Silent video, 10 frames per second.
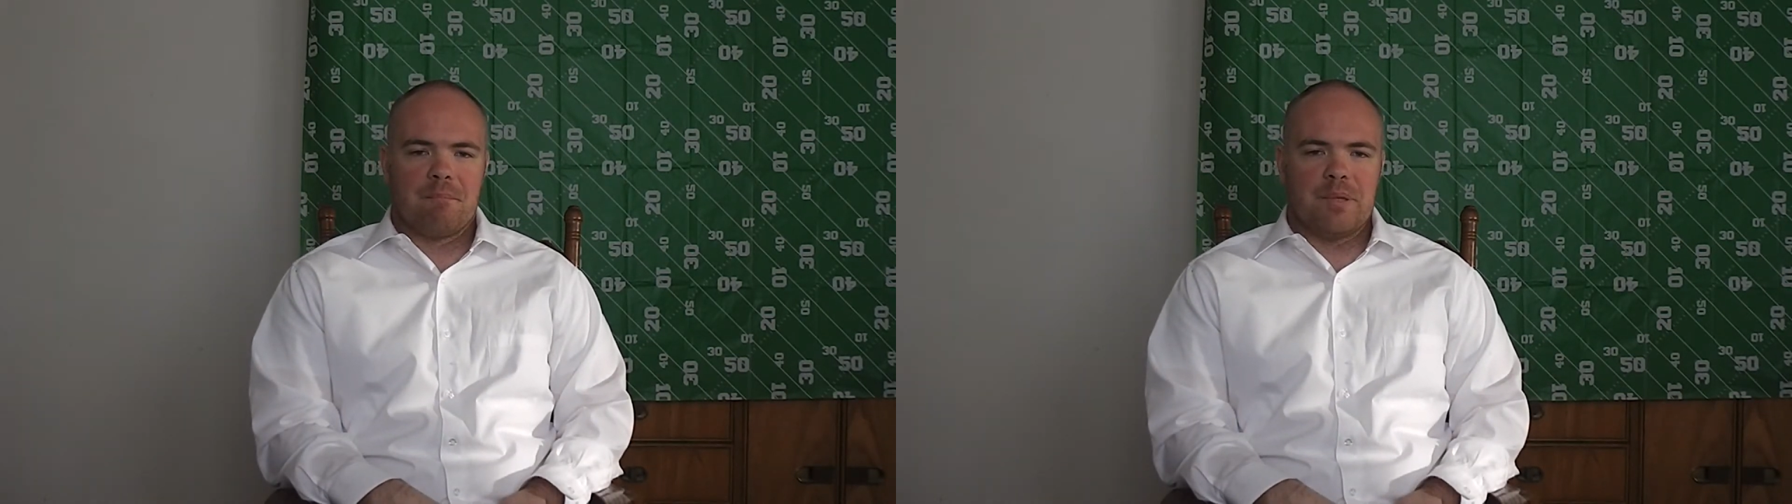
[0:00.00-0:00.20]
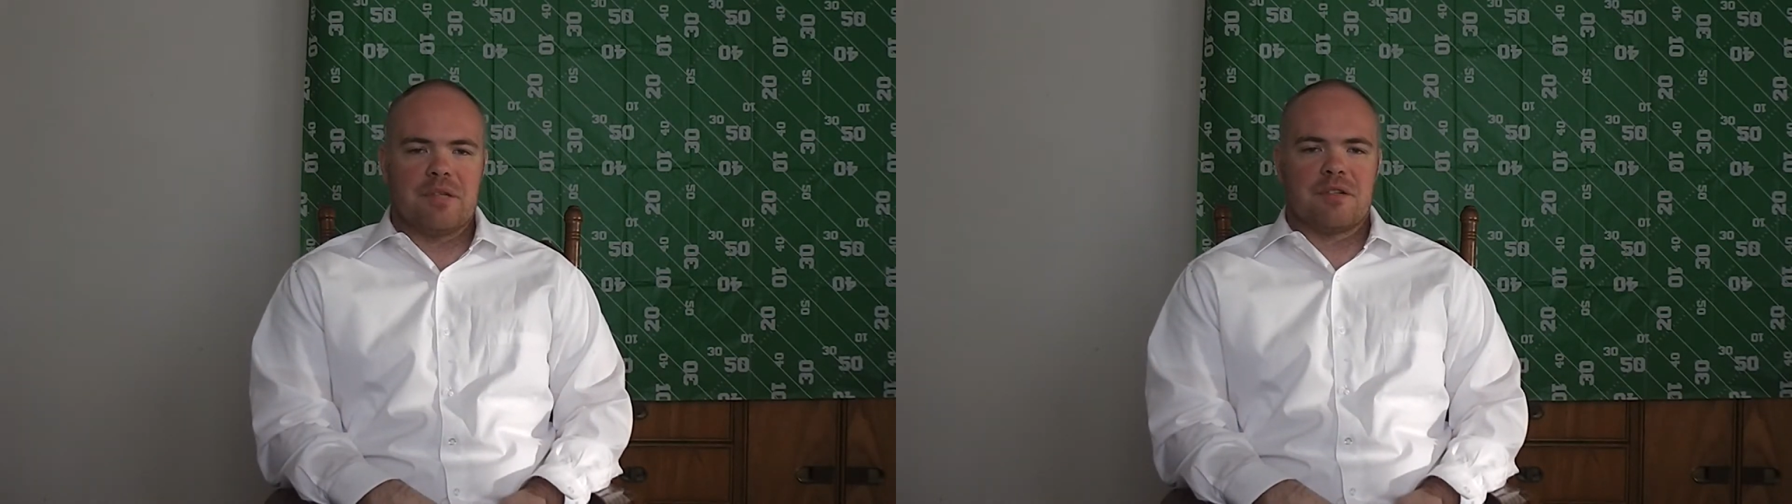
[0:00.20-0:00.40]

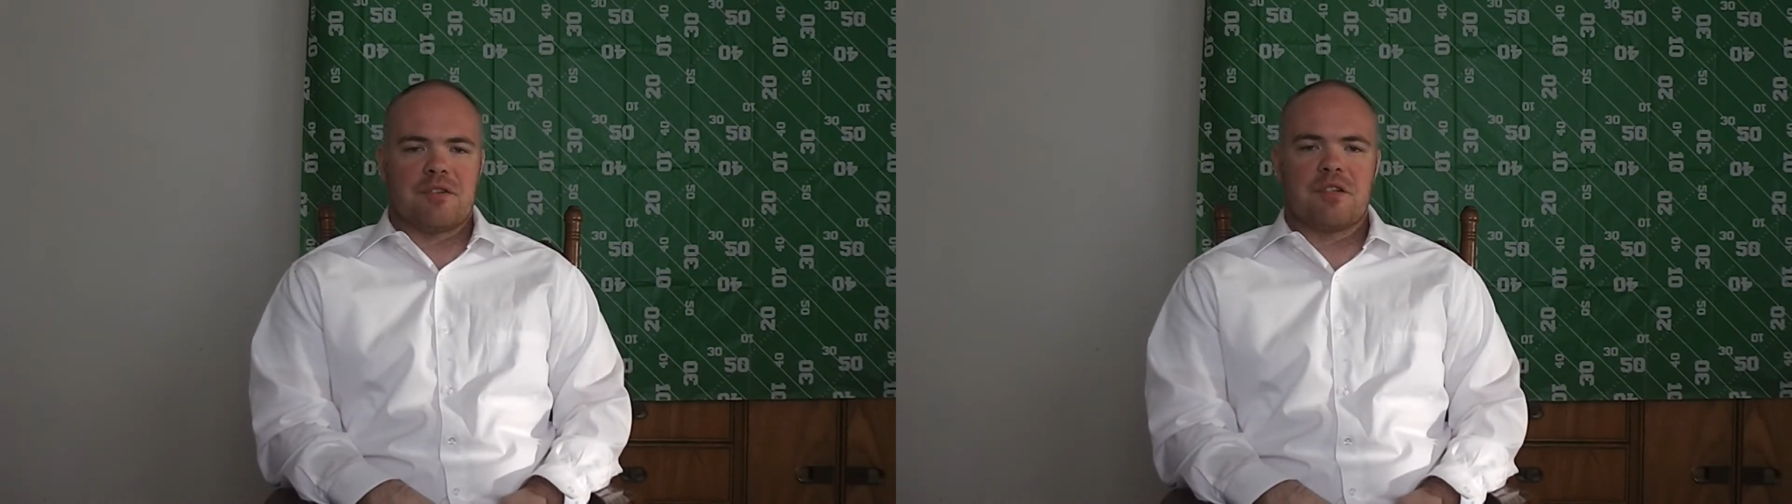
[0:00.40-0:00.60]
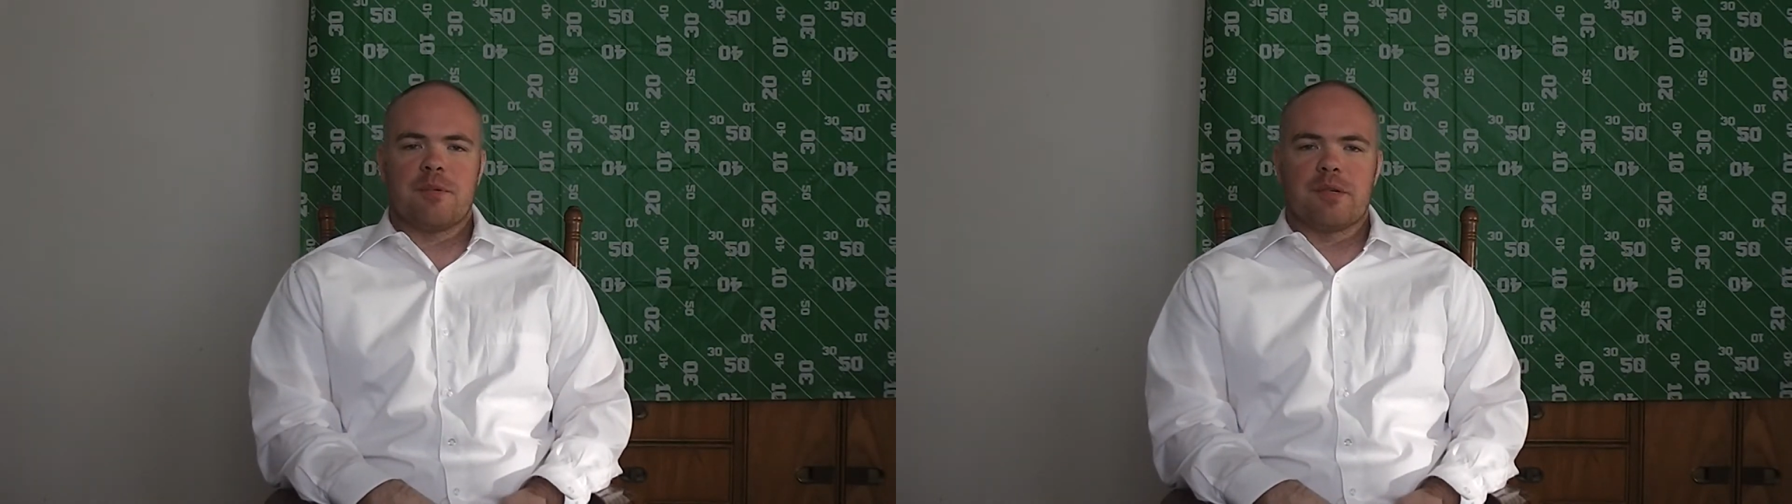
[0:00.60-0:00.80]
beat
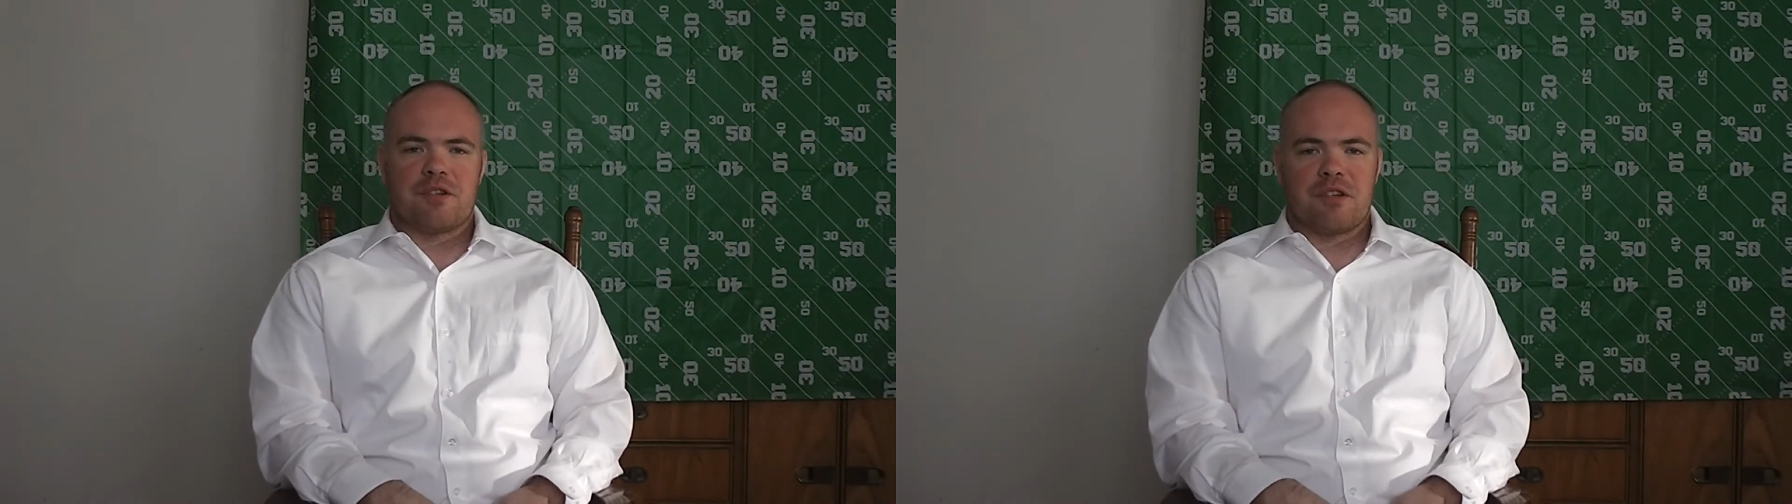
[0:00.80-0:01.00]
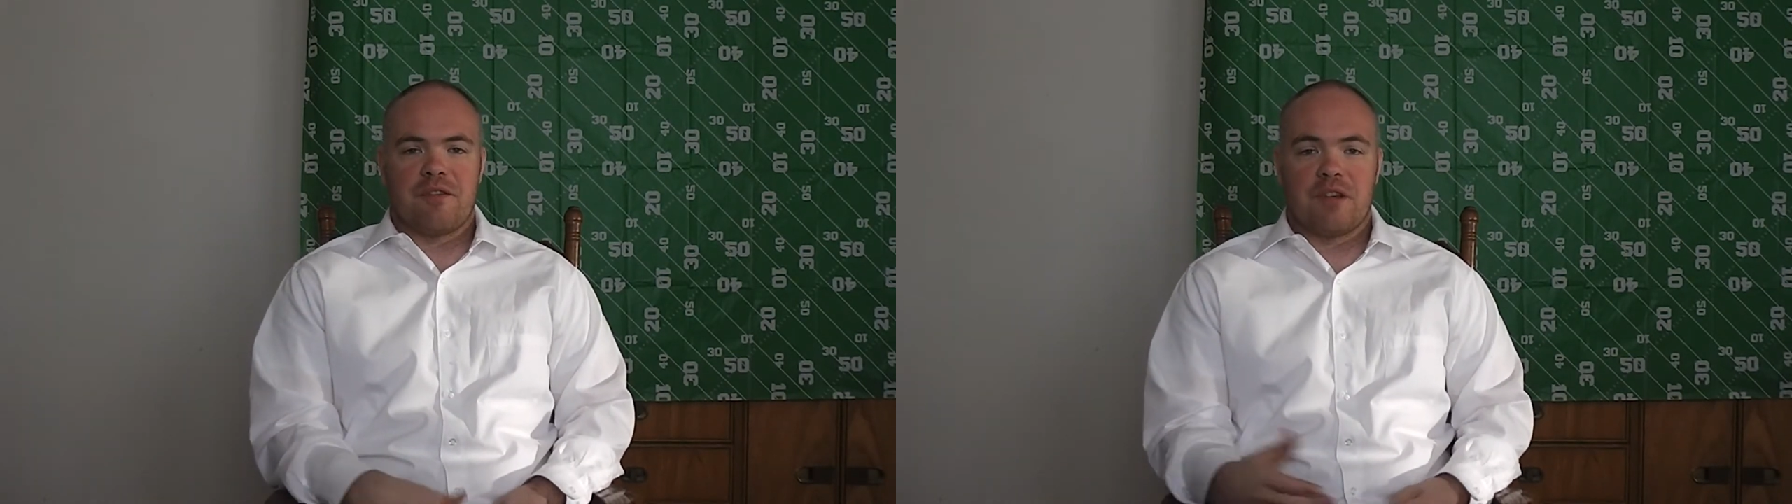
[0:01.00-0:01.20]
this team in a
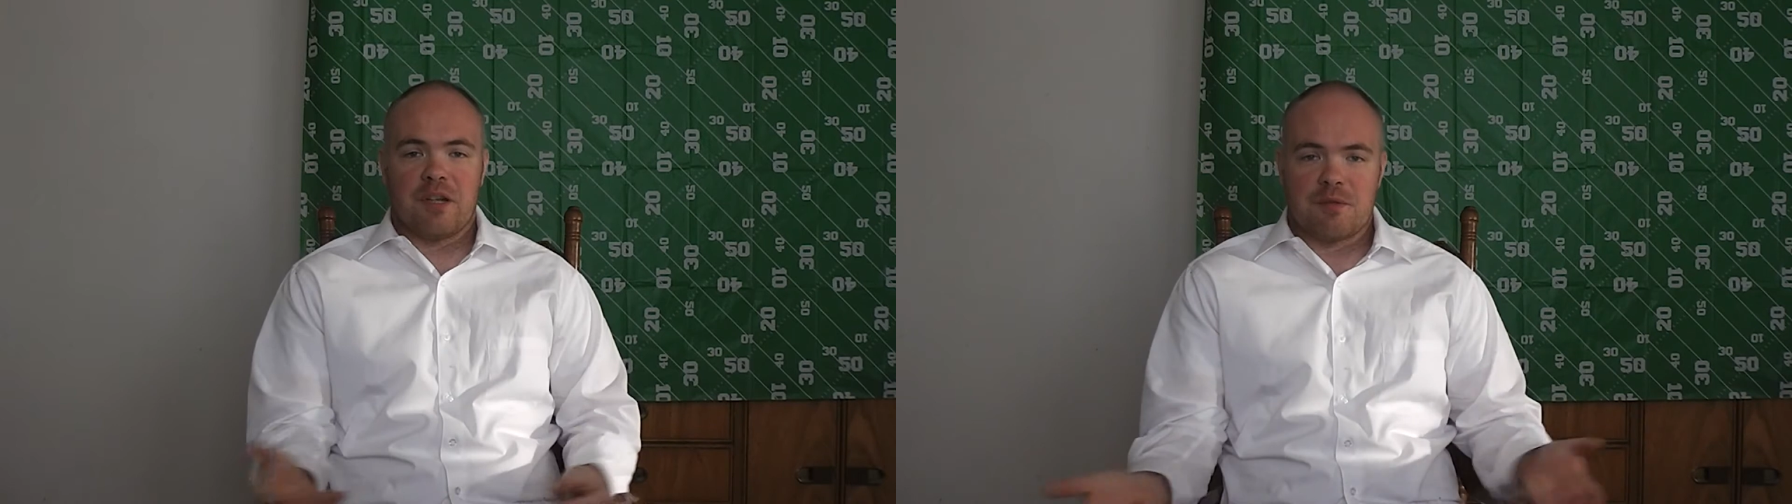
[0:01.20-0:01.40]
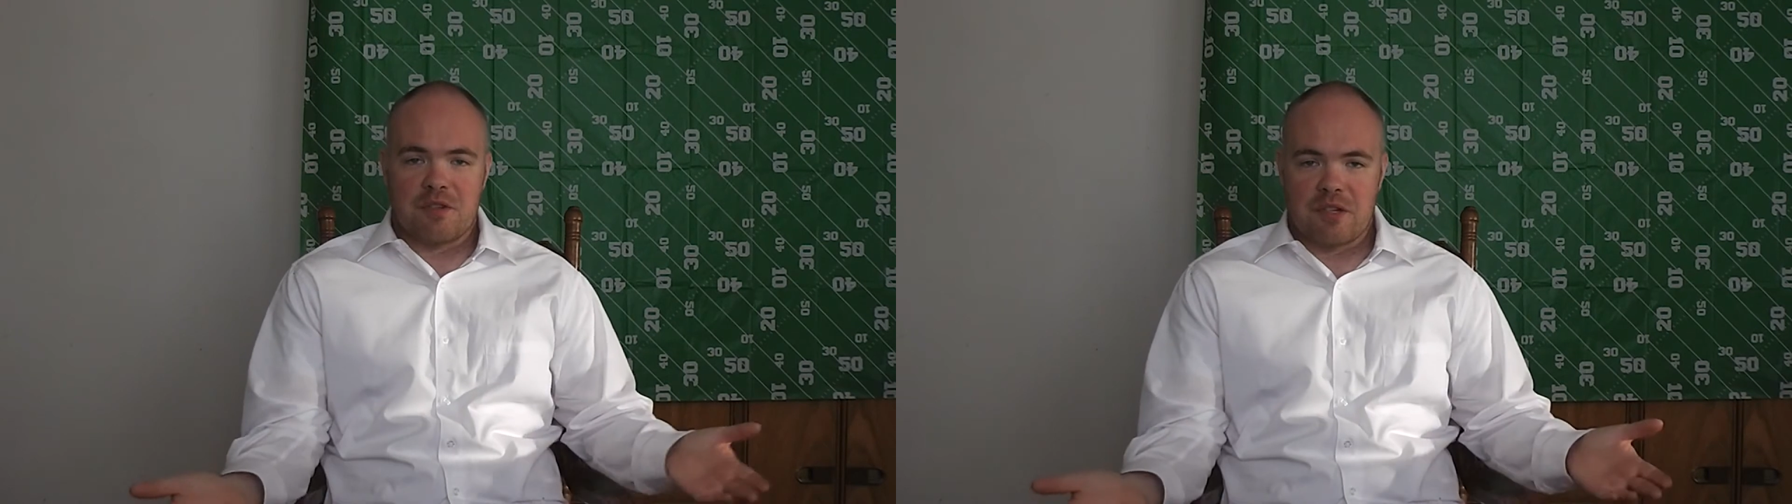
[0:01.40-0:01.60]

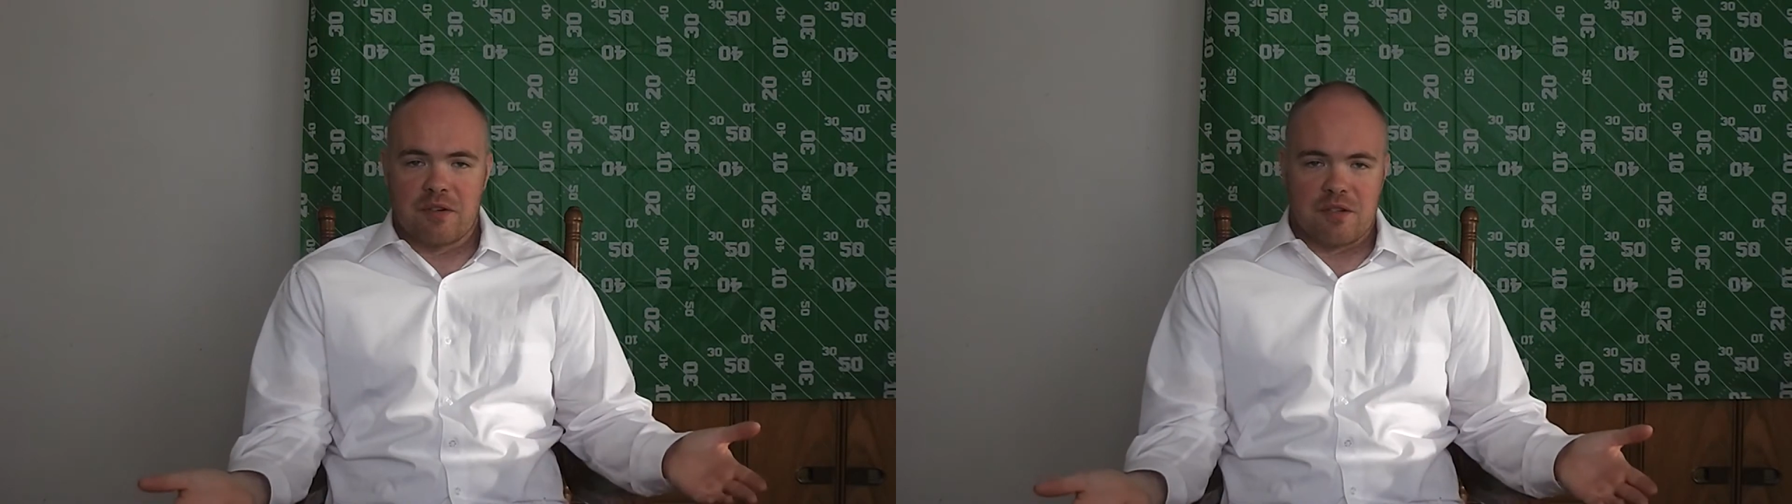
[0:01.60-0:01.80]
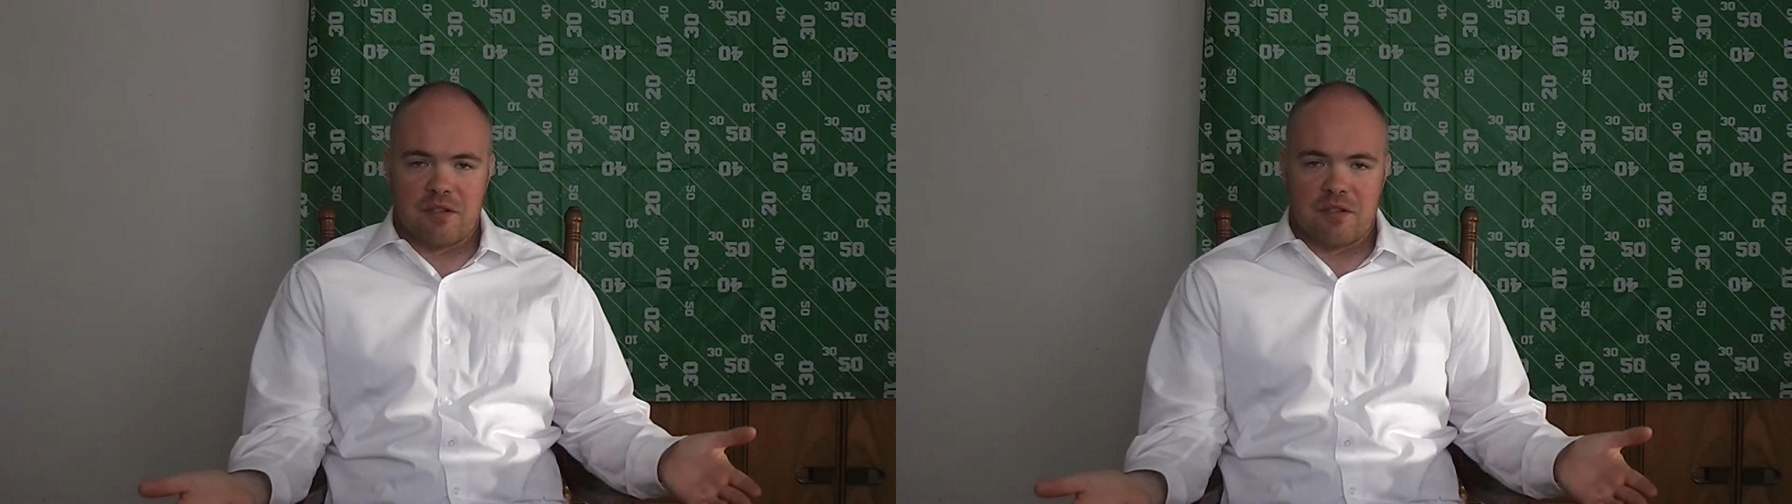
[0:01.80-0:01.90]
7-game series,